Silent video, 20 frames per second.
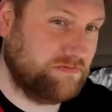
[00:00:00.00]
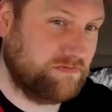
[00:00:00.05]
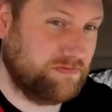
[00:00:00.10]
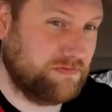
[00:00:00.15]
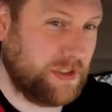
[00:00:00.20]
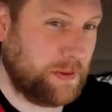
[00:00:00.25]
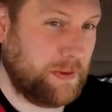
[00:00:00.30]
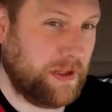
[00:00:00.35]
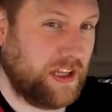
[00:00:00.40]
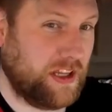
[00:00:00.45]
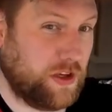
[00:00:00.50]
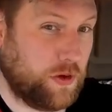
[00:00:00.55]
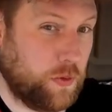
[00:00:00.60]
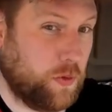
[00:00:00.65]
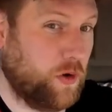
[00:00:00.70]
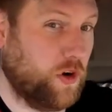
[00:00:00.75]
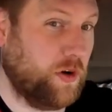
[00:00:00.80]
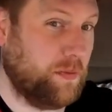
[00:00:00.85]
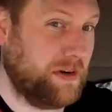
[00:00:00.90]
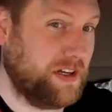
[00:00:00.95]
maybe like
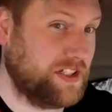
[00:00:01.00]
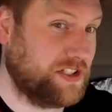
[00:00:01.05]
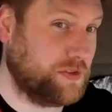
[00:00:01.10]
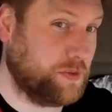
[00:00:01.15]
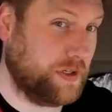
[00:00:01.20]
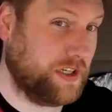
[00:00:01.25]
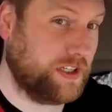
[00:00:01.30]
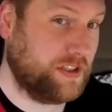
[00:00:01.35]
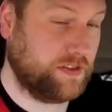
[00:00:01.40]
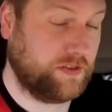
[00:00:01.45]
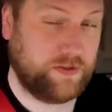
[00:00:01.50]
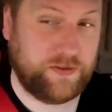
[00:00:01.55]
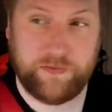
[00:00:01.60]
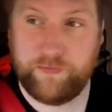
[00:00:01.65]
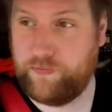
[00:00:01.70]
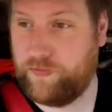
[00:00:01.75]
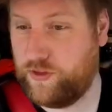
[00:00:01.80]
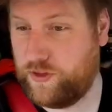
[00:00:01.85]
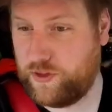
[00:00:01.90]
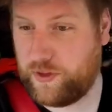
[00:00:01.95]

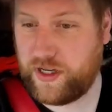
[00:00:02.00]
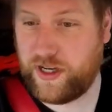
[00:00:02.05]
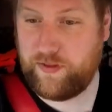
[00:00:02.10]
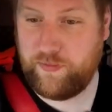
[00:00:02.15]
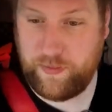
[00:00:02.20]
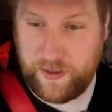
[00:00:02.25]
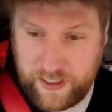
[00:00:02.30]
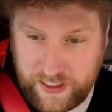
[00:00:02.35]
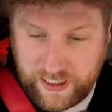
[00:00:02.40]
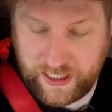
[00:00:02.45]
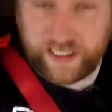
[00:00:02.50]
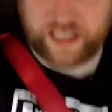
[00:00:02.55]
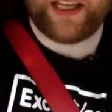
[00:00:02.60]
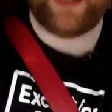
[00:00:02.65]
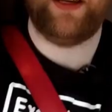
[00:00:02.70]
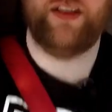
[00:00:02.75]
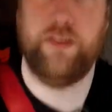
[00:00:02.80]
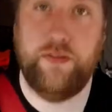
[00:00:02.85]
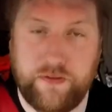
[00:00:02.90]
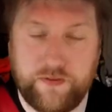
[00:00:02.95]
12:15, so I've been
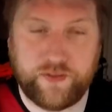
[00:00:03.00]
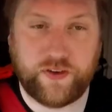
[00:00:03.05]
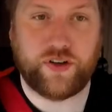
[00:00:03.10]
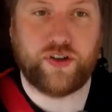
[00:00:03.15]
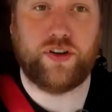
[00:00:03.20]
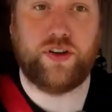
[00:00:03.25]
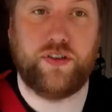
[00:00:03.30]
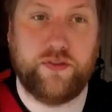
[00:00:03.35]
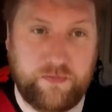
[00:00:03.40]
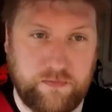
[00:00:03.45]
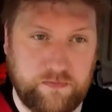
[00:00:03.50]
here for